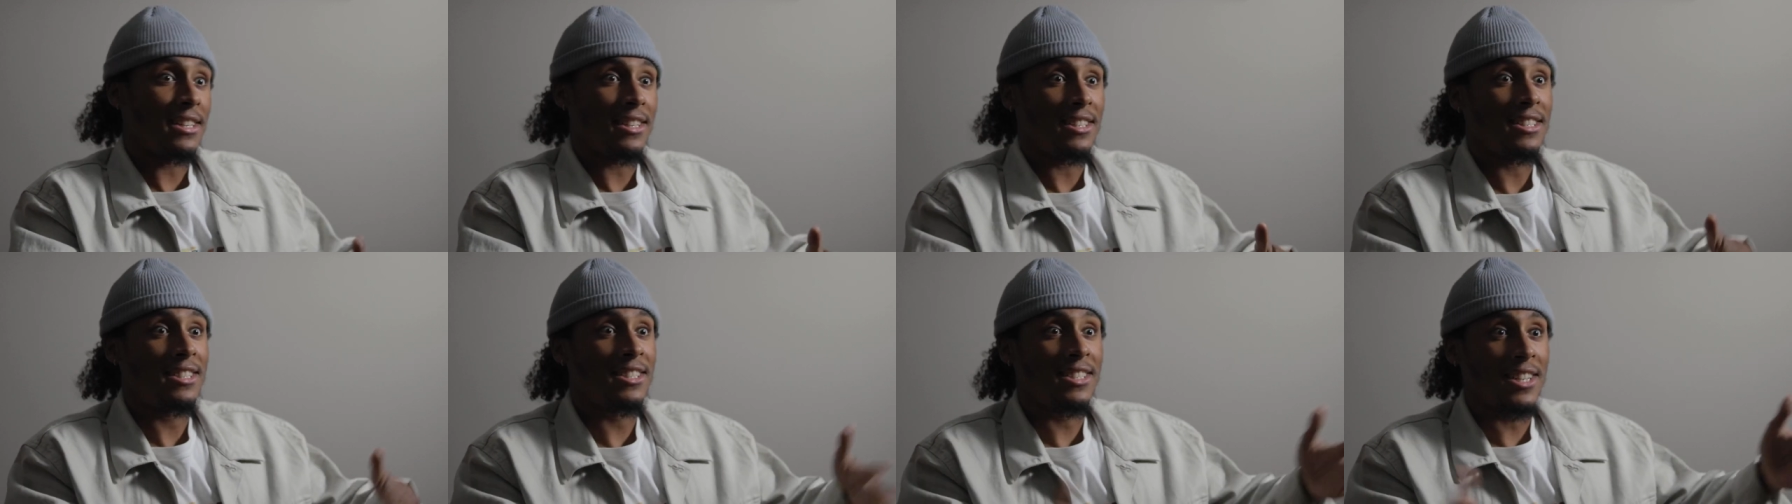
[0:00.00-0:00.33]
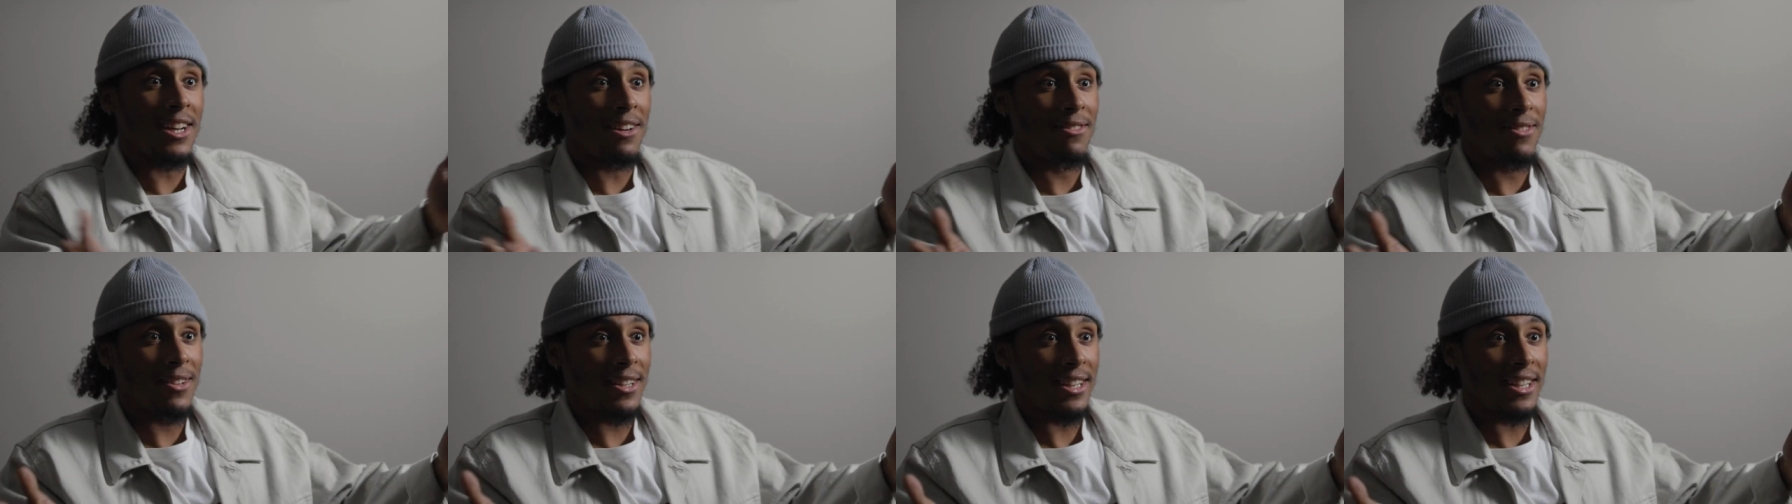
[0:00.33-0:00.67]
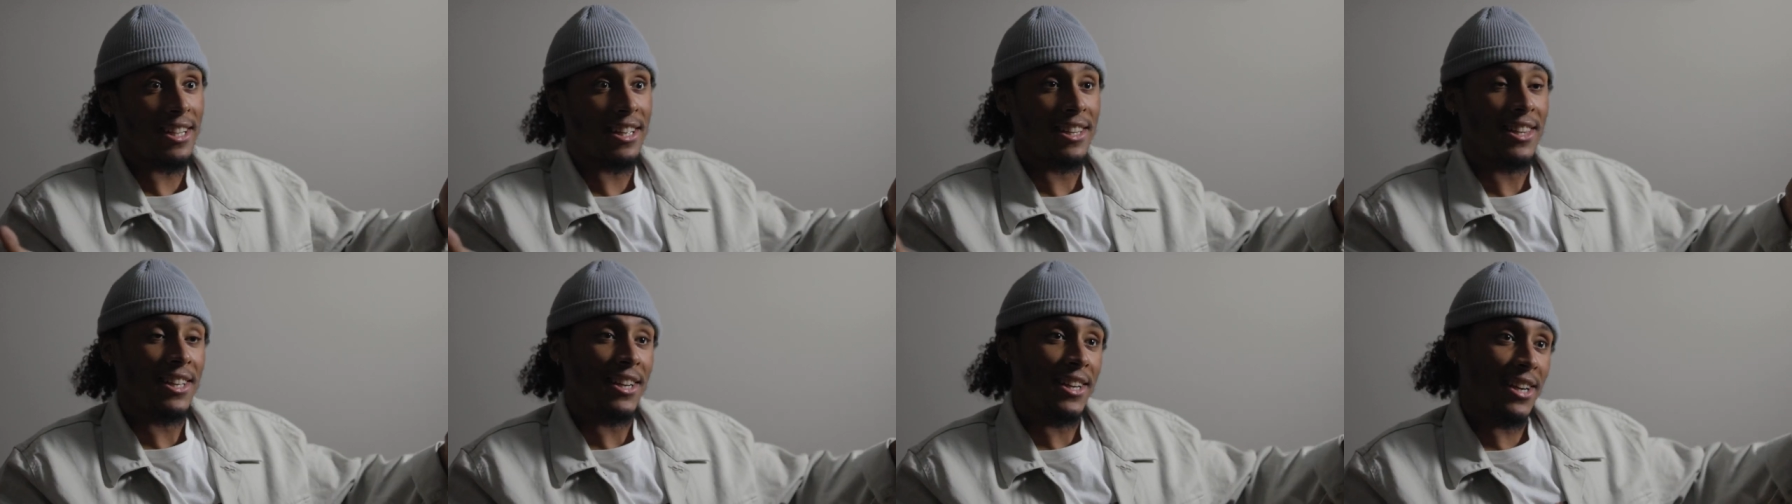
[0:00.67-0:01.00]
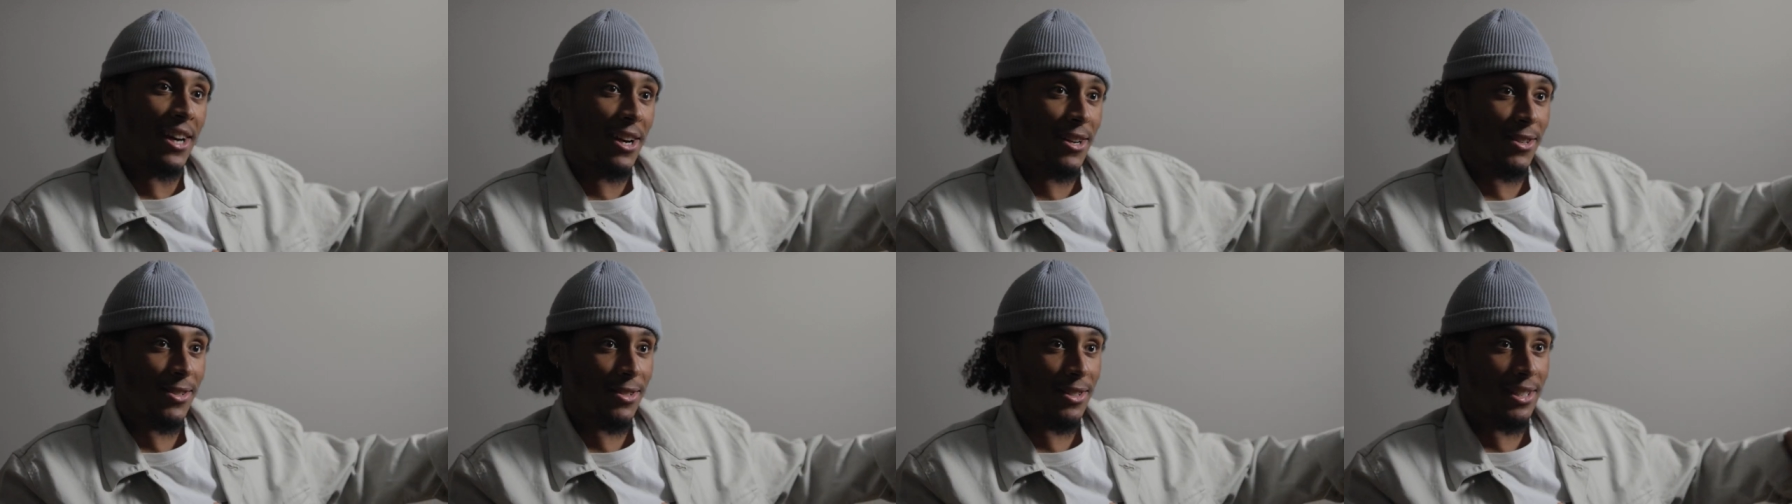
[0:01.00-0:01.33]
Suffolk in the
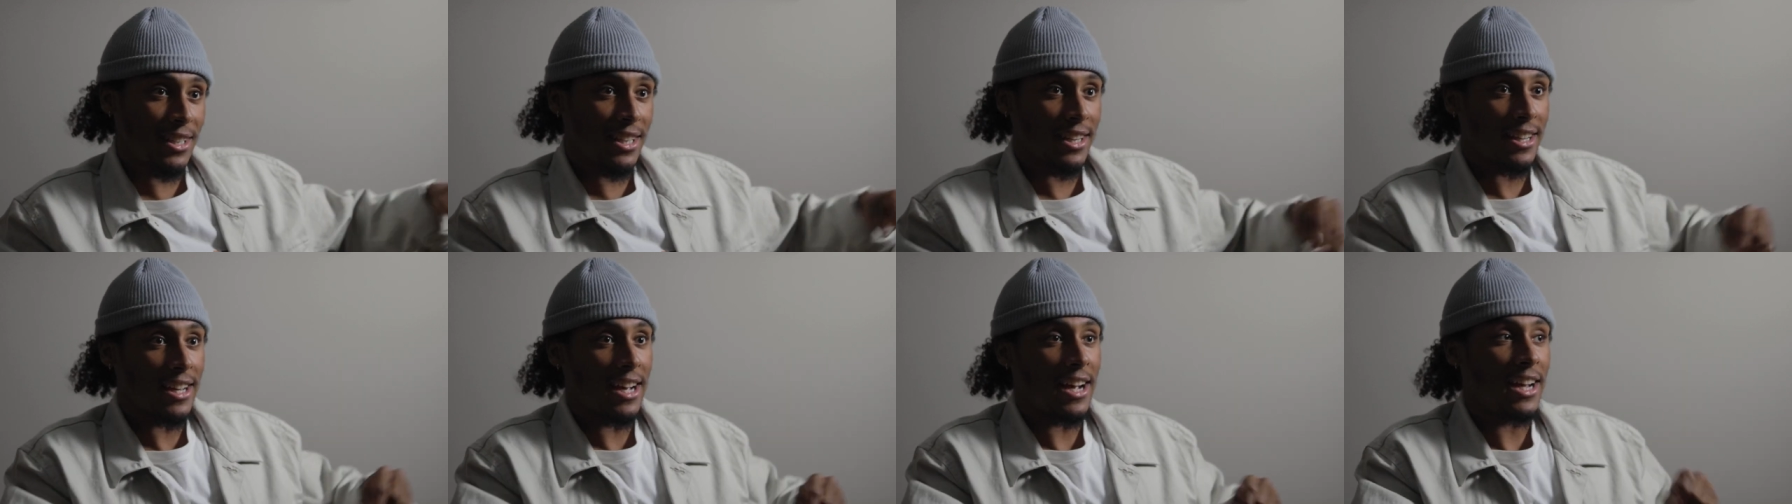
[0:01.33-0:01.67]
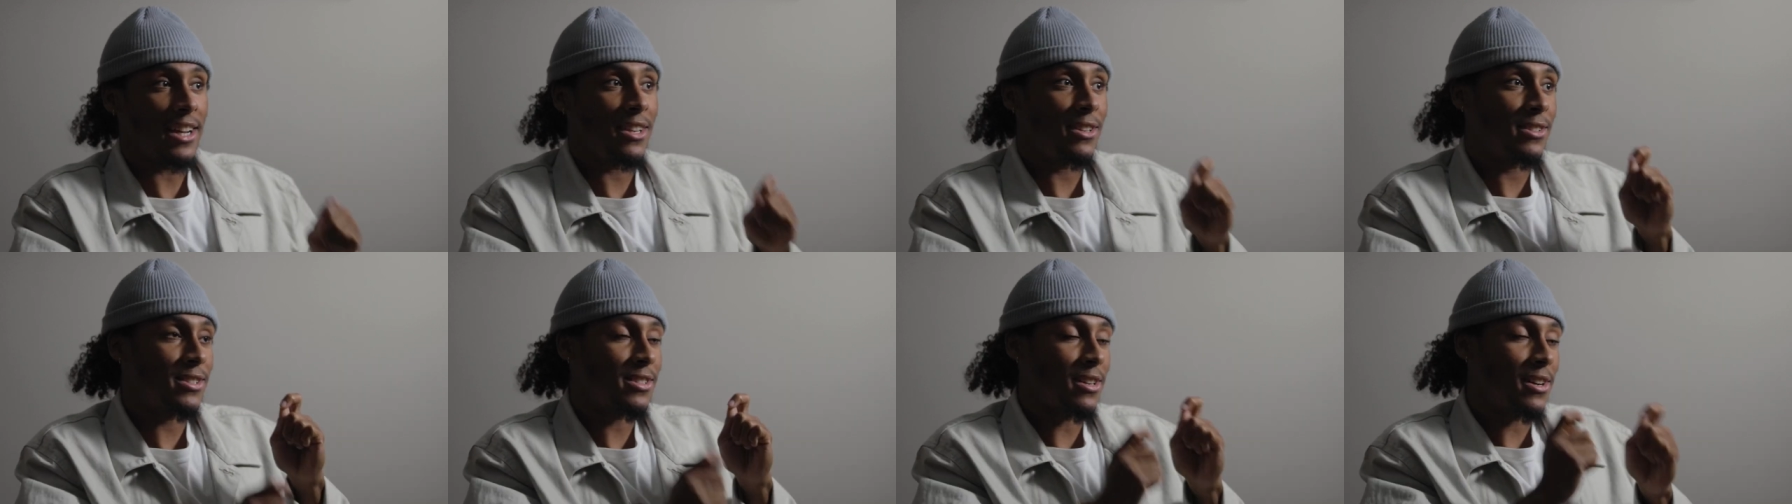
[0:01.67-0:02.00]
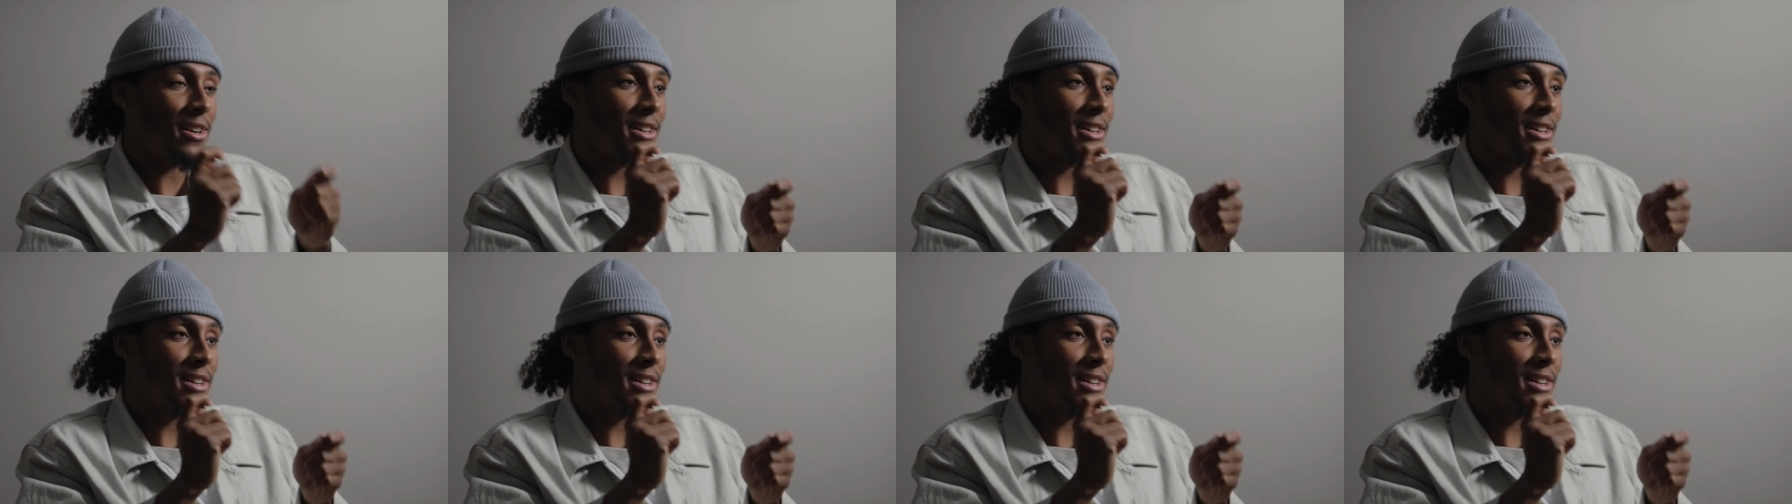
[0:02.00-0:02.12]
country, I used